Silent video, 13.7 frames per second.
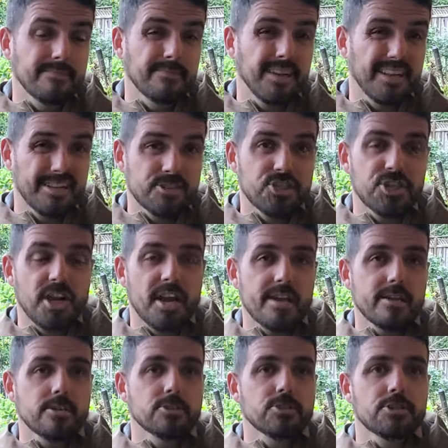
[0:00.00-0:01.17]
and
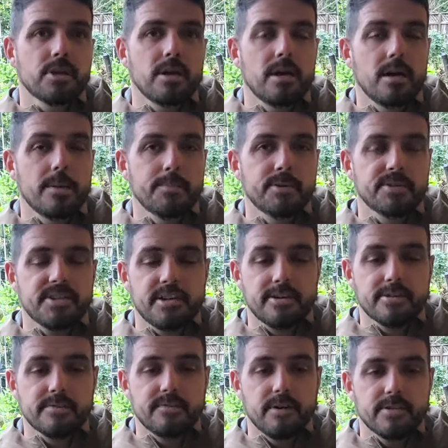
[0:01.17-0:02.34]
change percentage
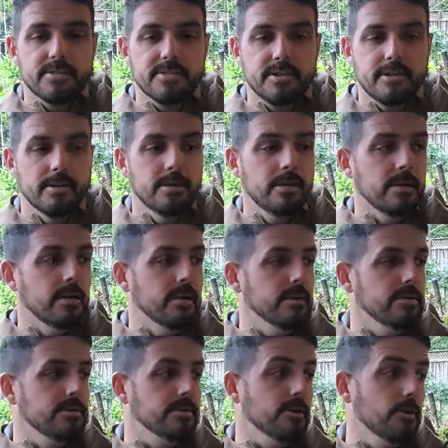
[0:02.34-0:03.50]
front of center.
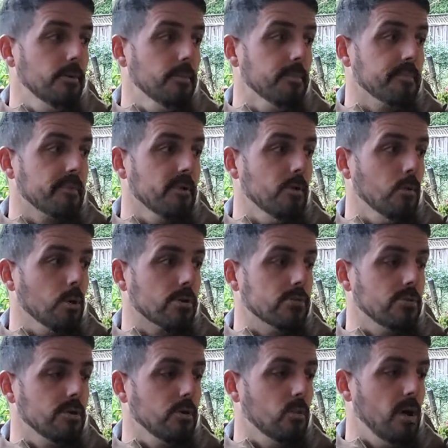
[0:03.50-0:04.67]
So works
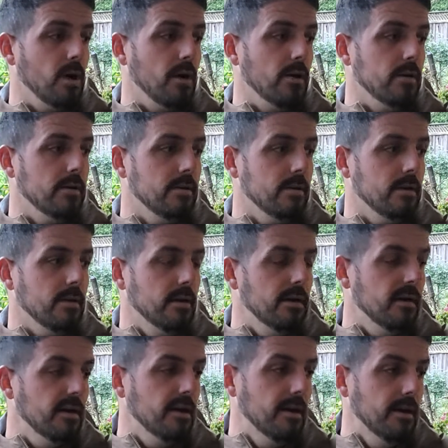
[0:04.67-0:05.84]
really well,
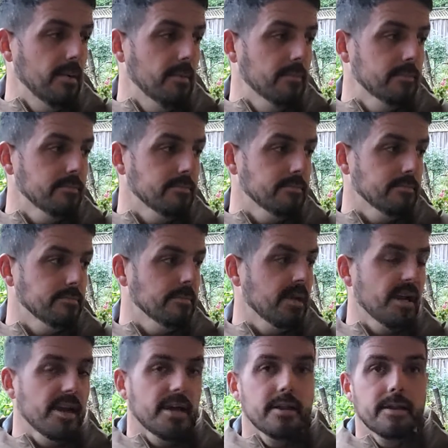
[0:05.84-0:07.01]

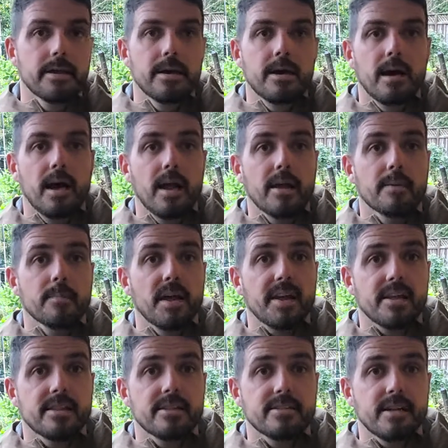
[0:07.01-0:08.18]
and I am liking
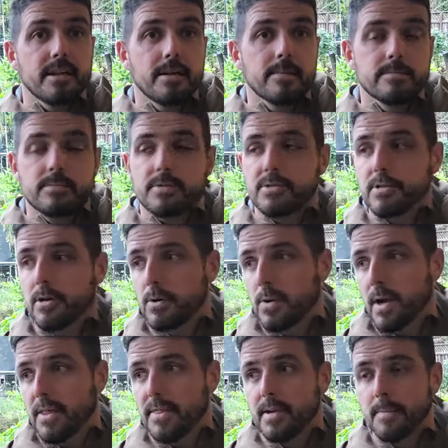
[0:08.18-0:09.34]
this setup. So I
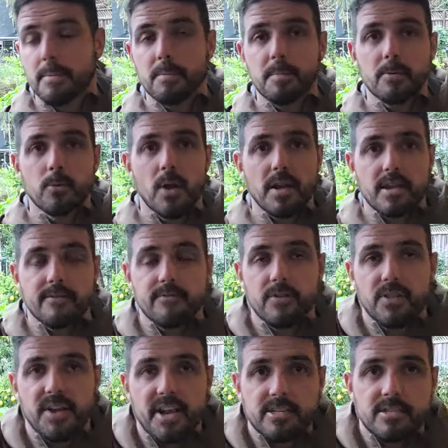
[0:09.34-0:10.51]
think I'm going to be running it for the
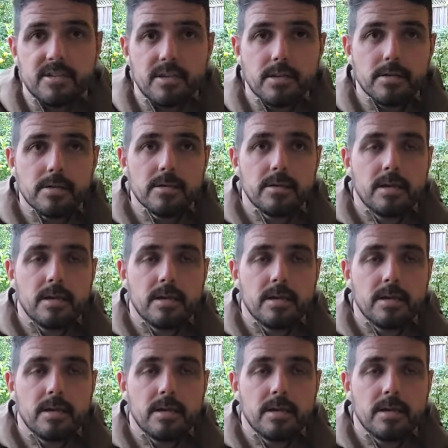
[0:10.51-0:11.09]
next year,